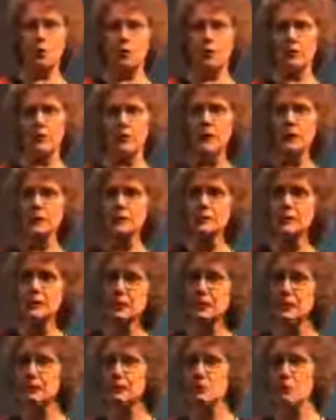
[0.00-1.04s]
water, he has
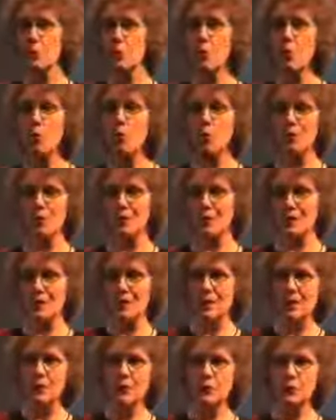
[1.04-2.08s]
seen even more
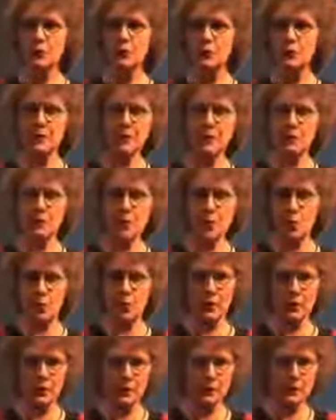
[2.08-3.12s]
improvement and more
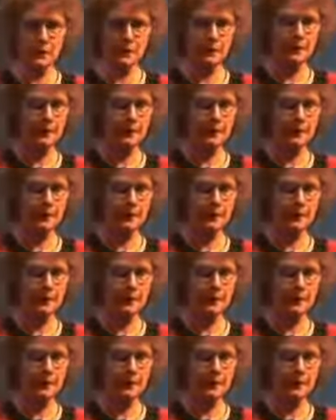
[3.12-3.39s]
help.